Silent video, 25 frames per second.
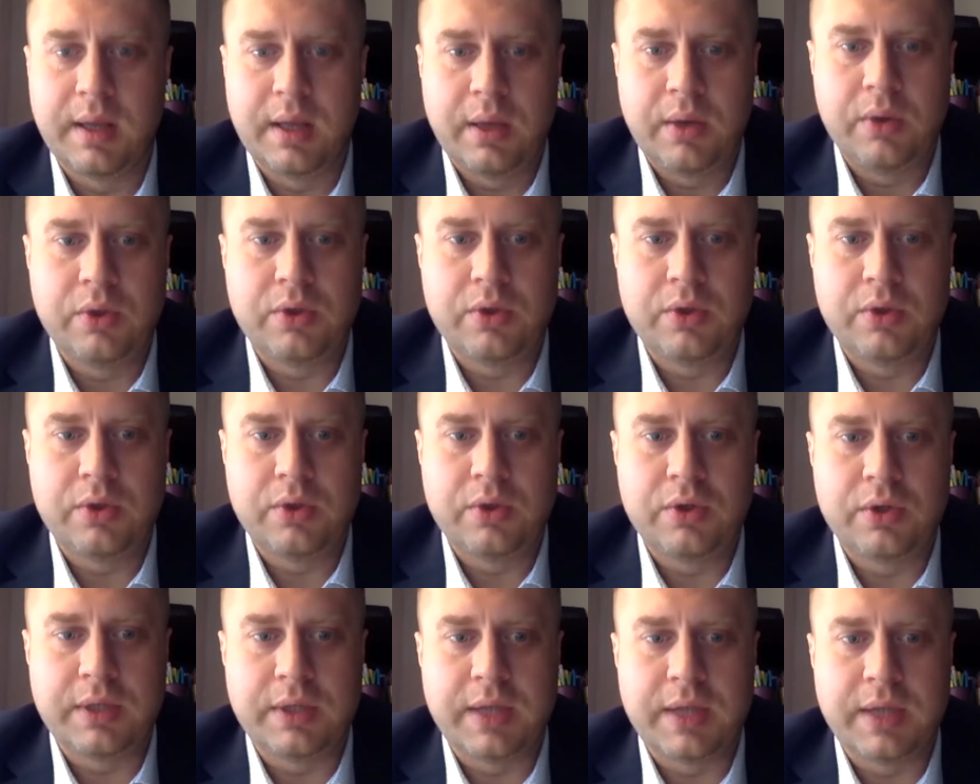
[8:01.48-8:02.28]

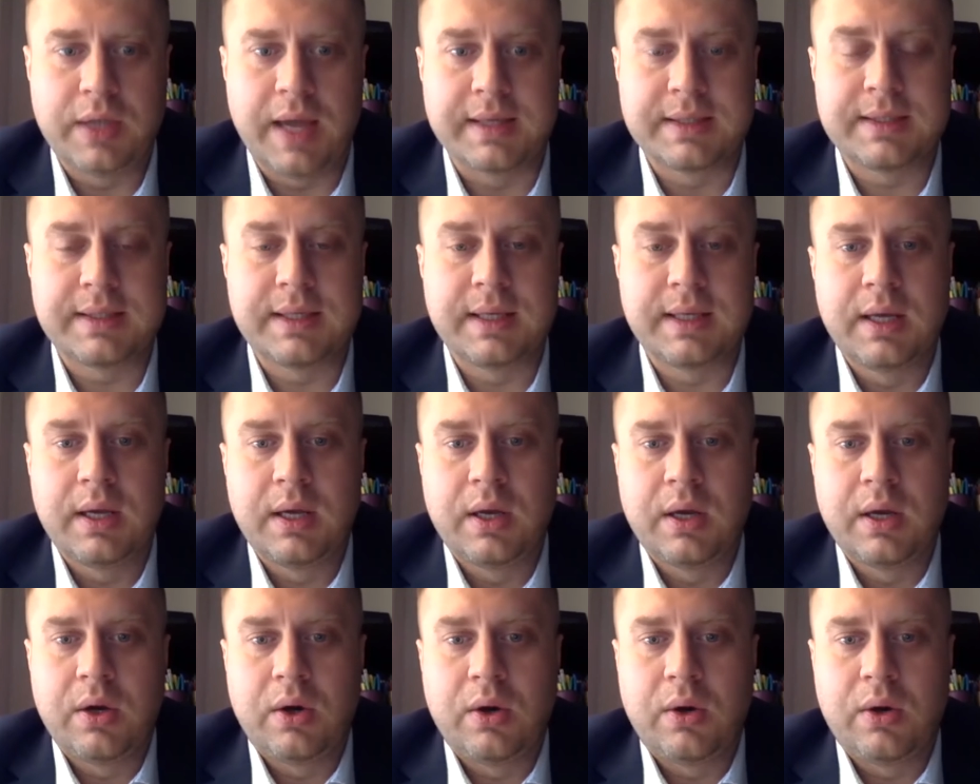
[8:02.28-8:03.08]
utilized.
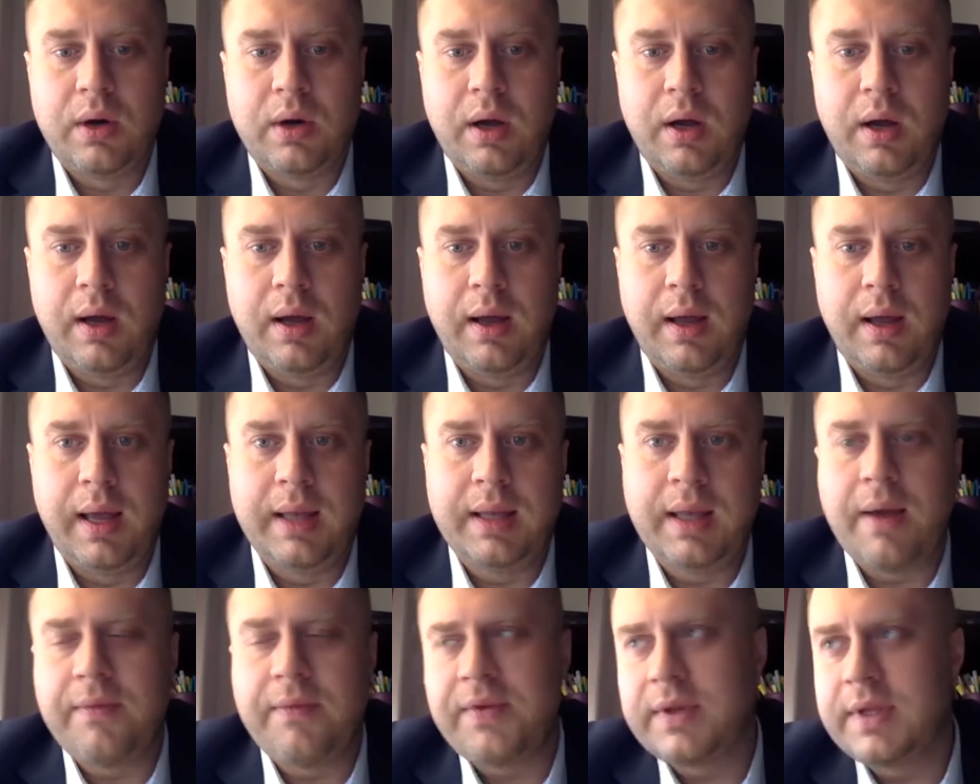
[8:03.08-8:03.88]
And
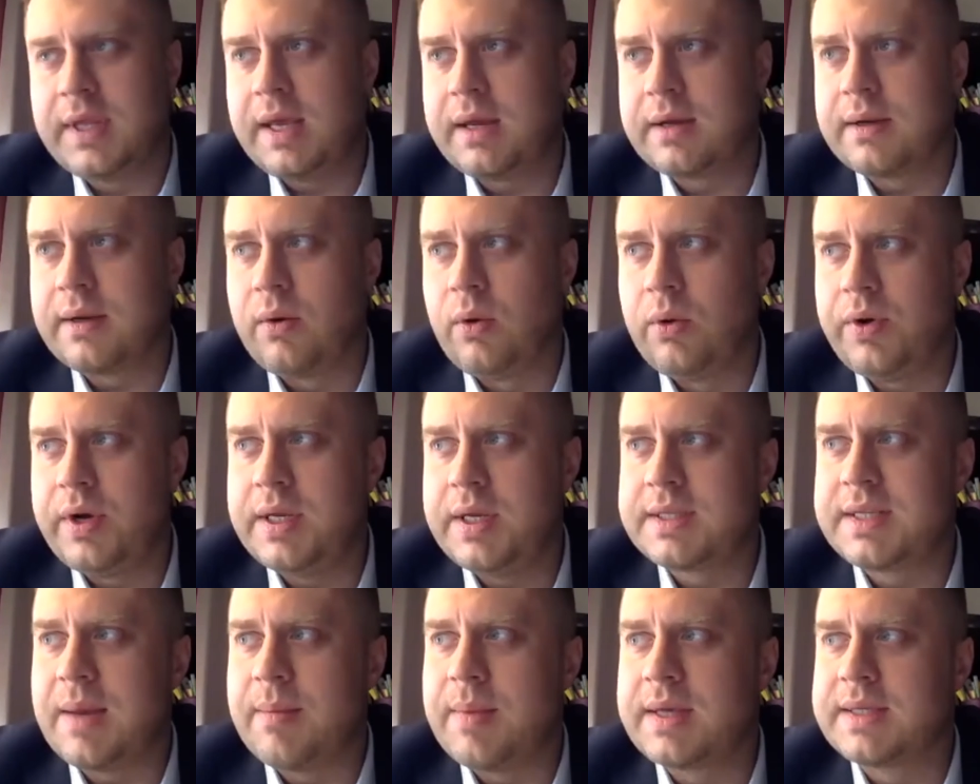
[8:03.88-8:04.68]
I think there are already
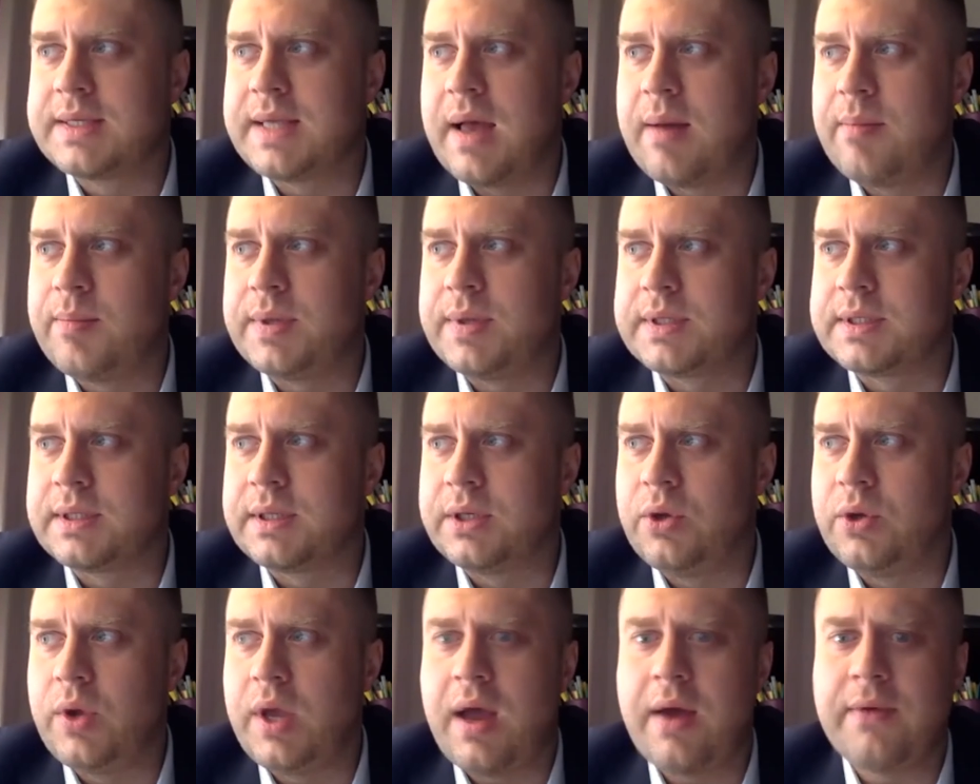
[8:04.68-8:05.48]
some examples.
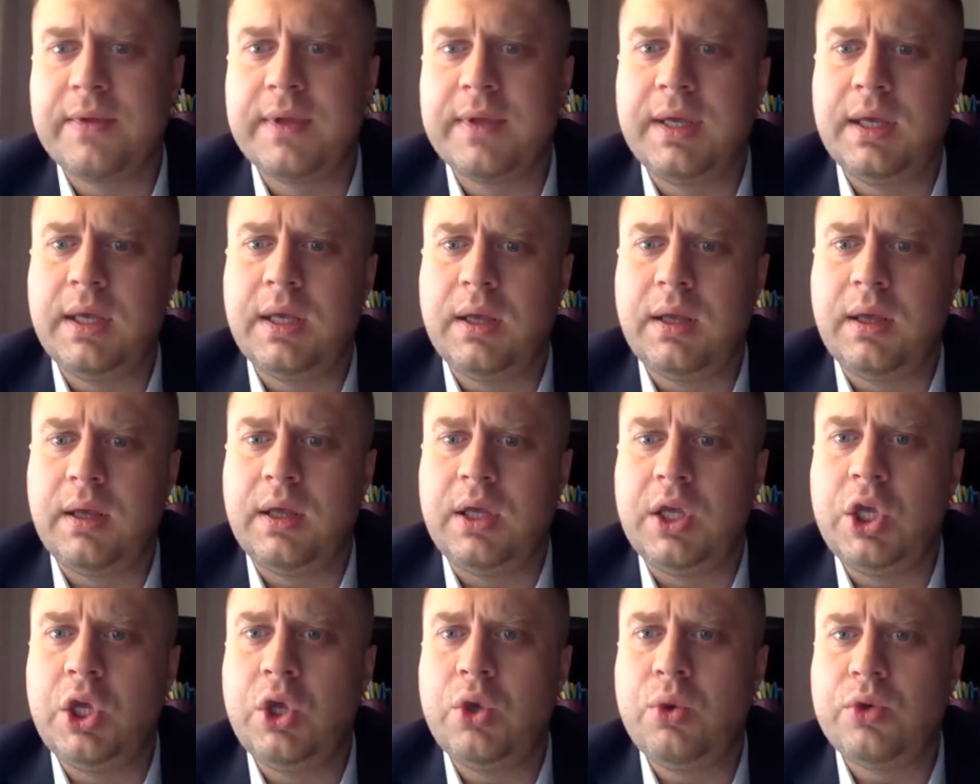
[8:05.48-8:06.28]
You have the
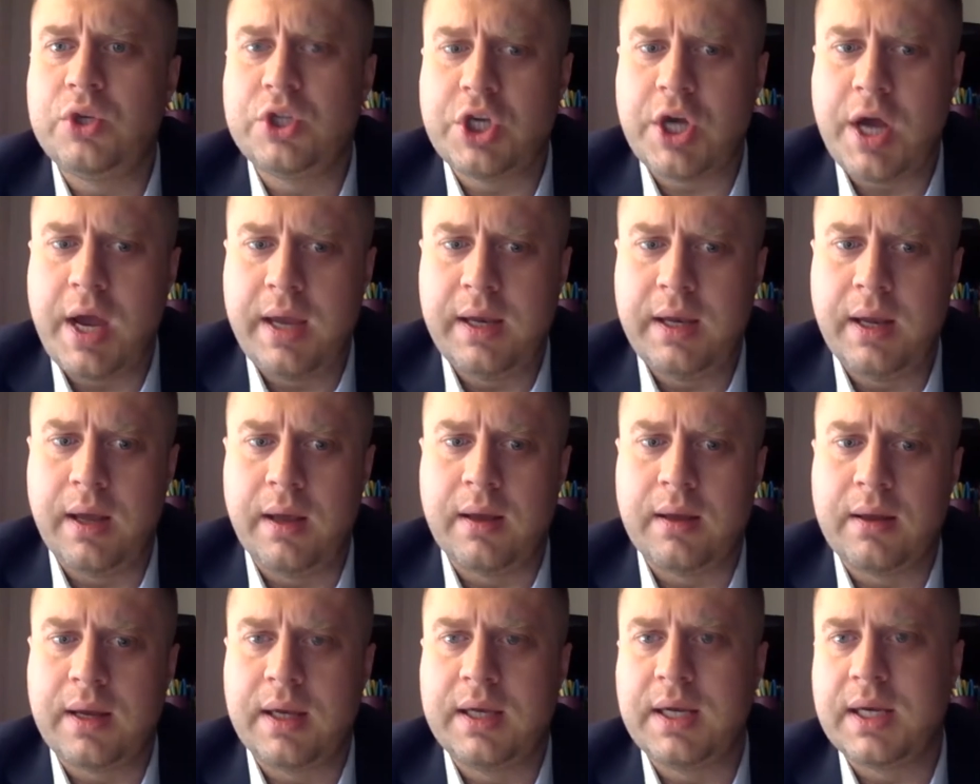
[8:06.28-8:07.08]
EU-China
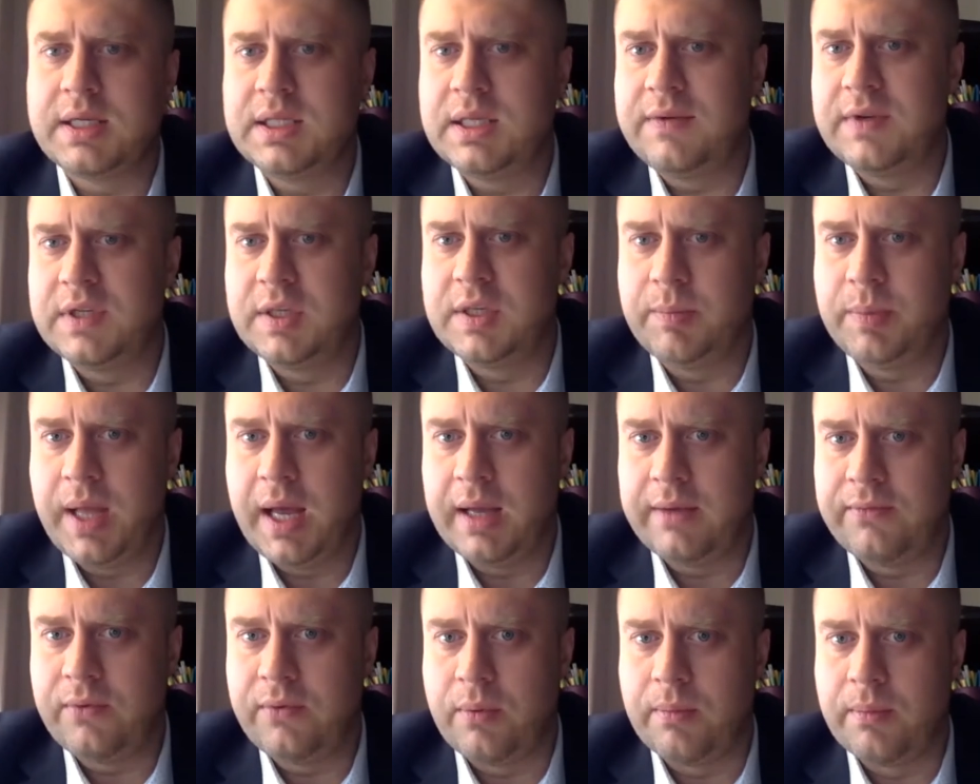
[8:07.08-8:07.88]
connectivity
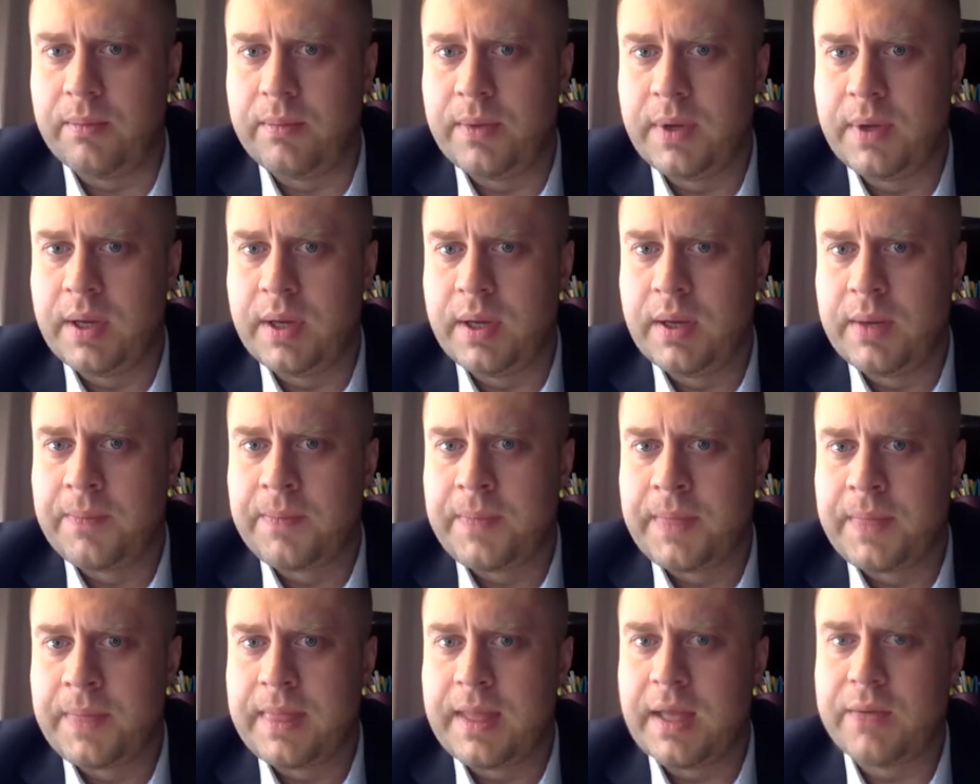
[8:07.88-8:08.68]
platform
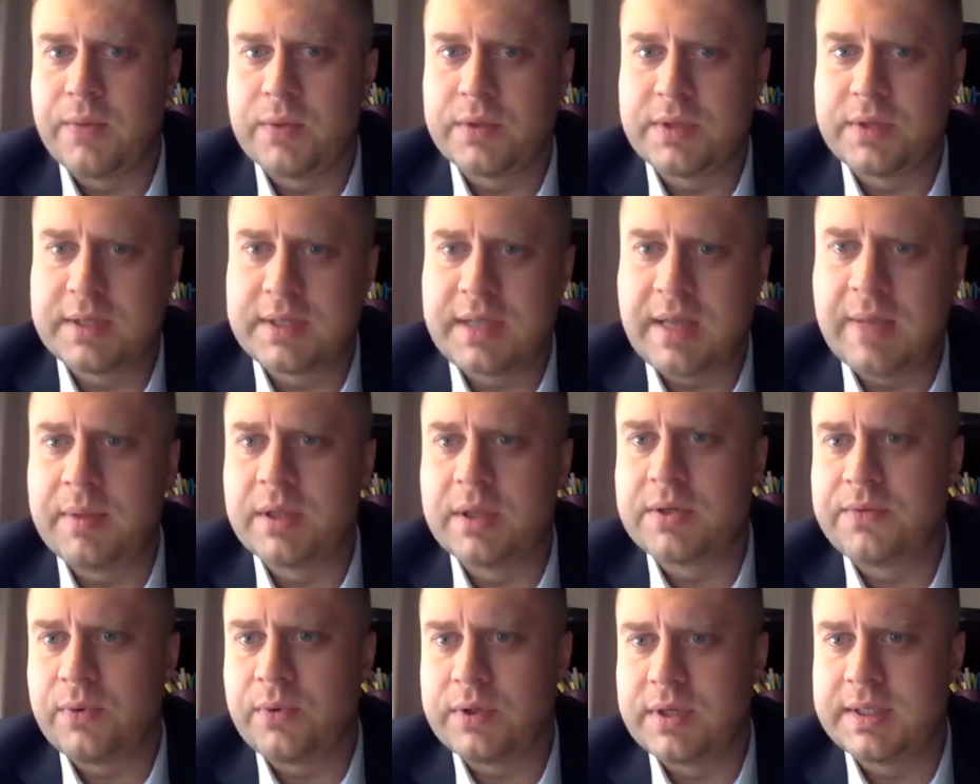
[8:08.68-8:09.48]
that was
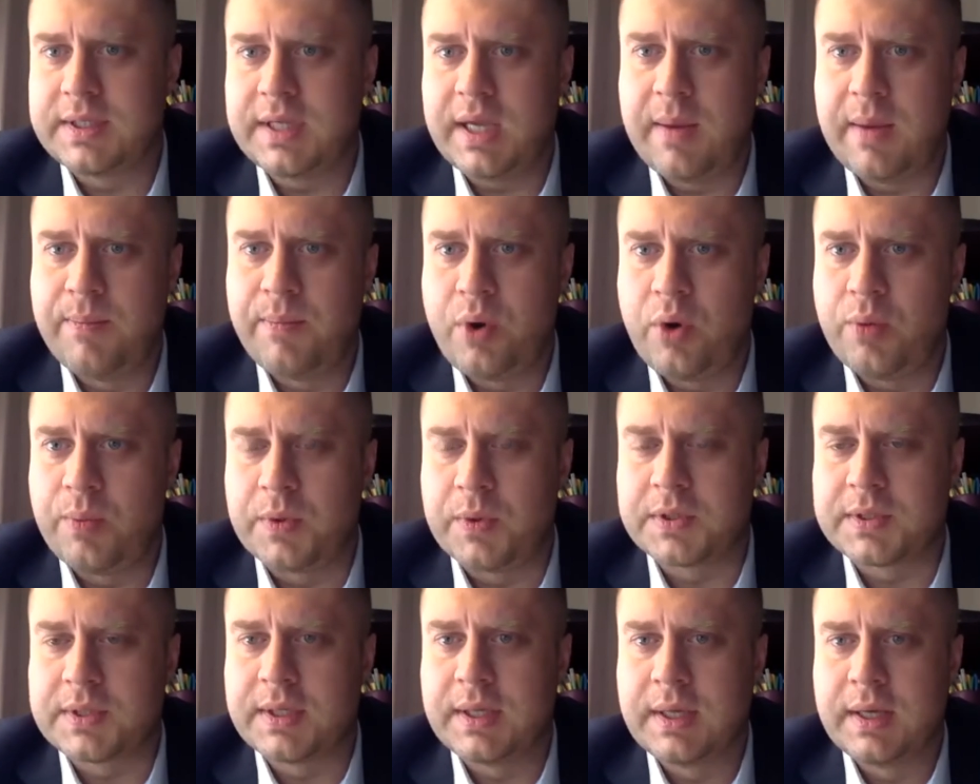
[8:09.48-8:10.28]
established for the same
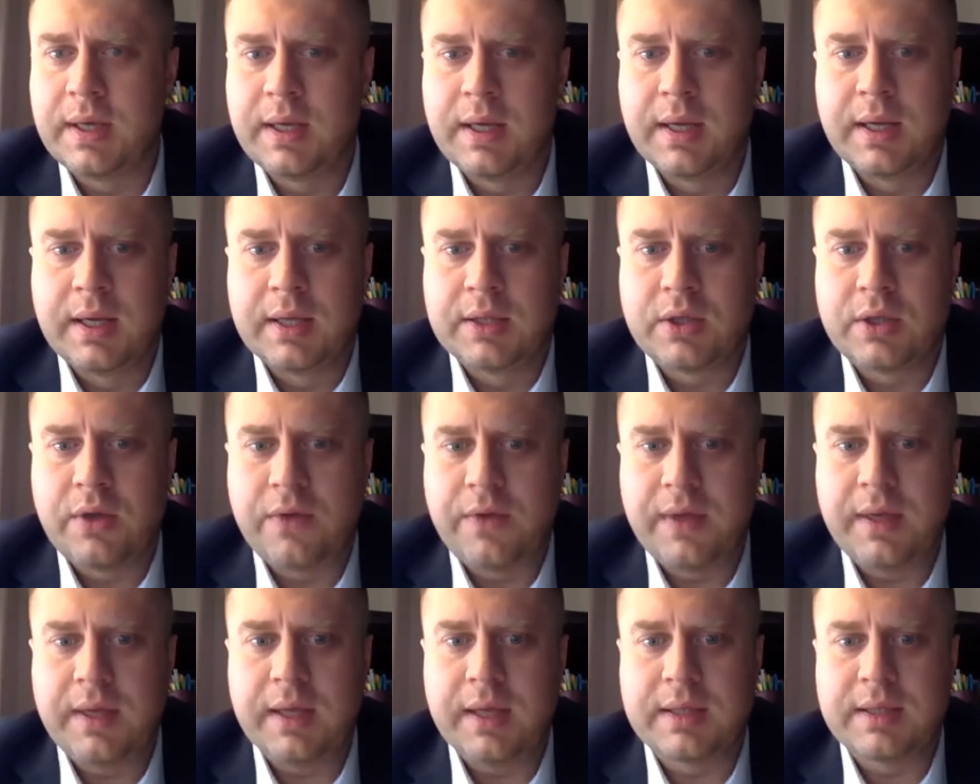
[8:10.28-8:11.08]
purpose. So I
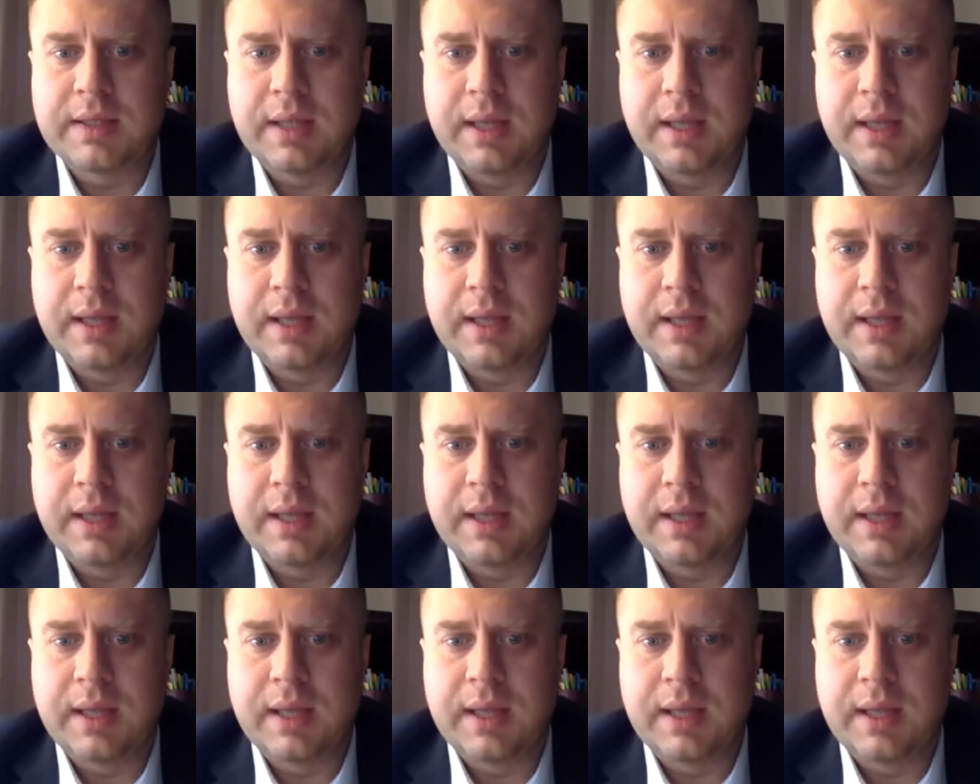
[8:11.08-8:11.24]
think that